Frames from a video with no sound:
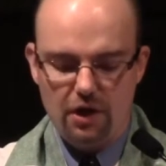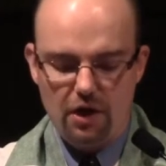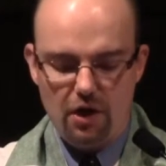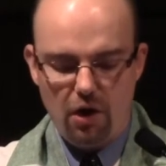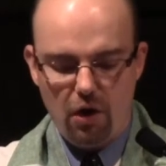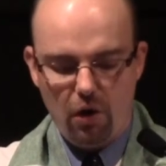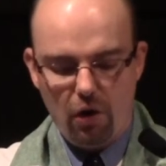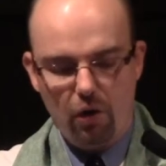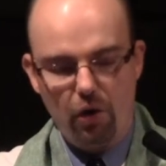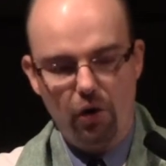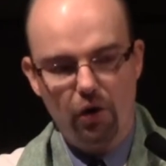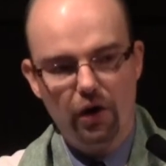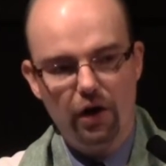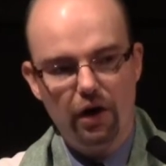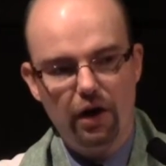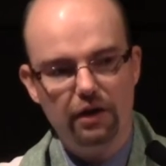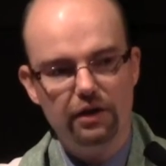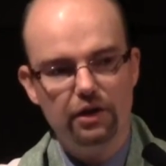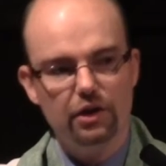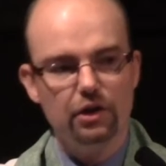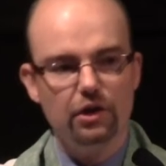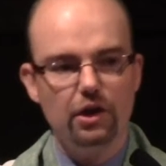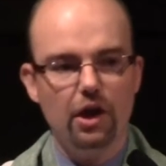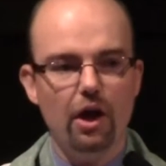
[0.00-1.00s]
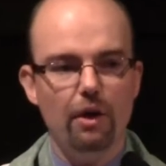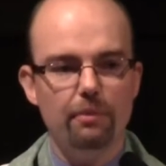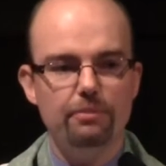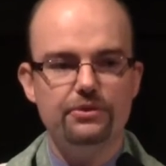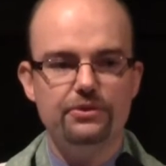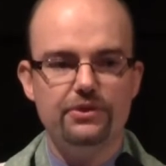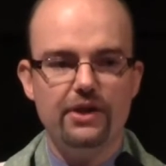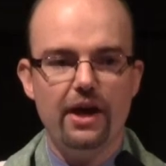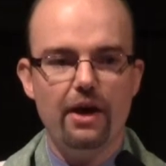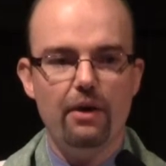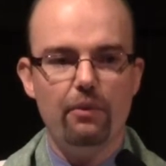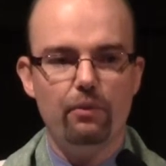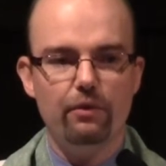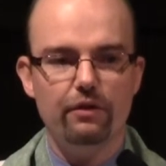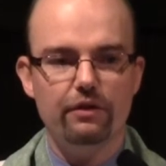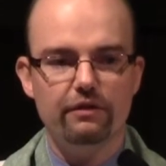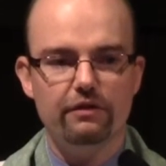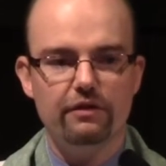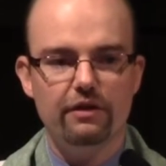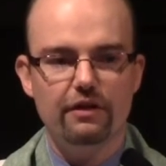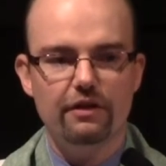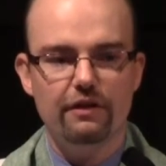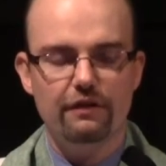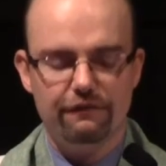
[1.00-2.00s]
are a little upset with
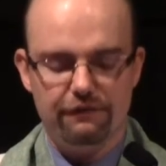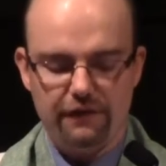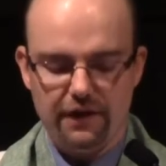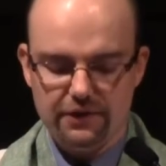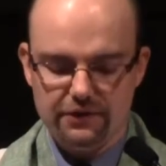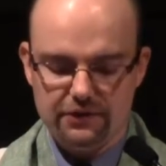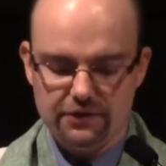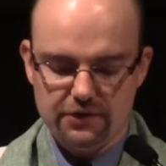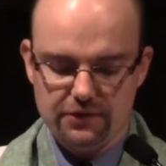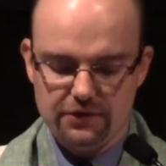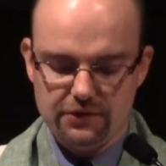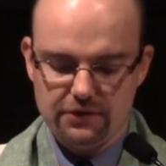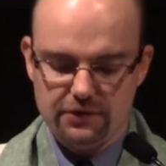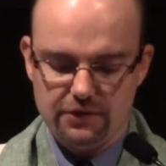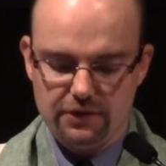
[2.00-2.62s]
Francis.